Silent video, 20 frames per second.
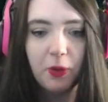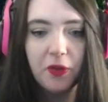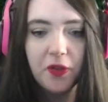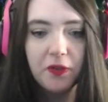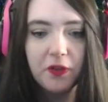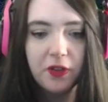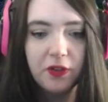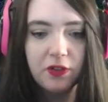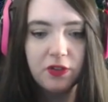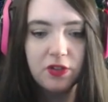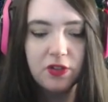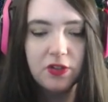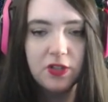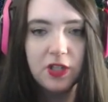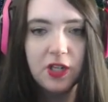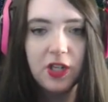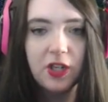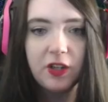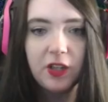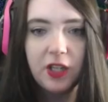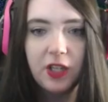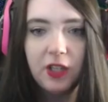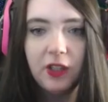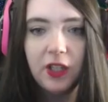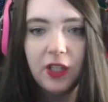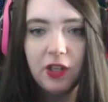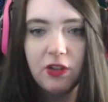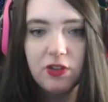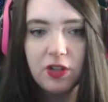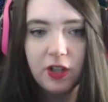Like, both of us are just sitting here
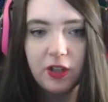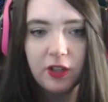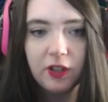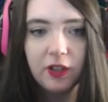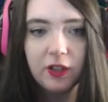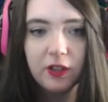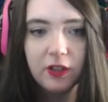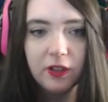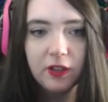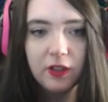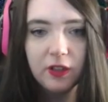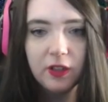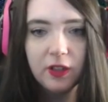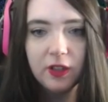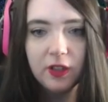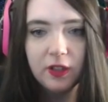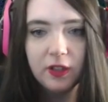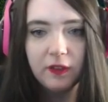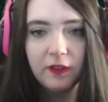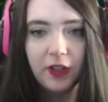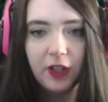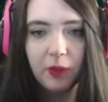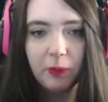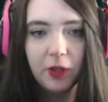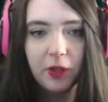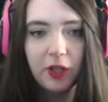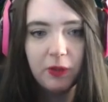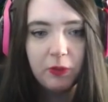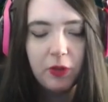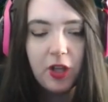healing each other. Like,
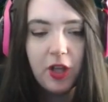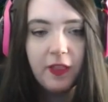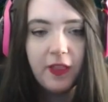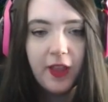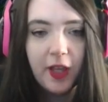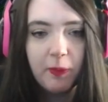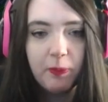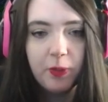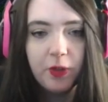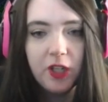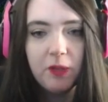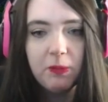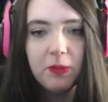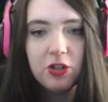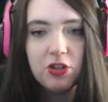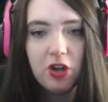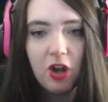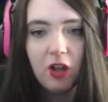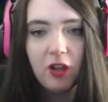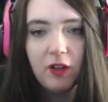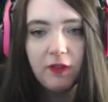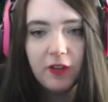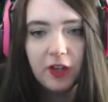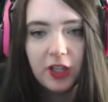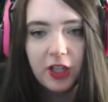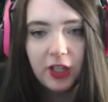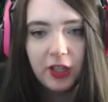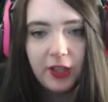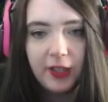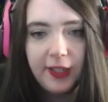we're- like, pretty much all of
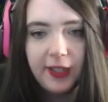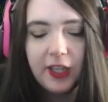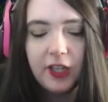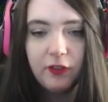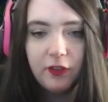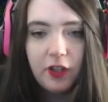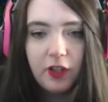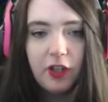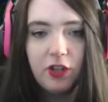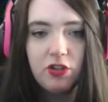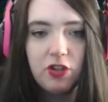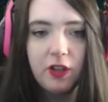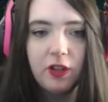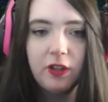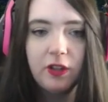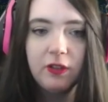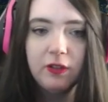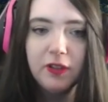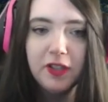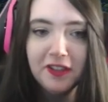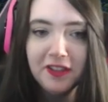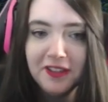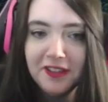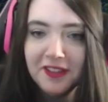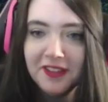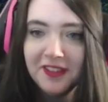our healing is on each other.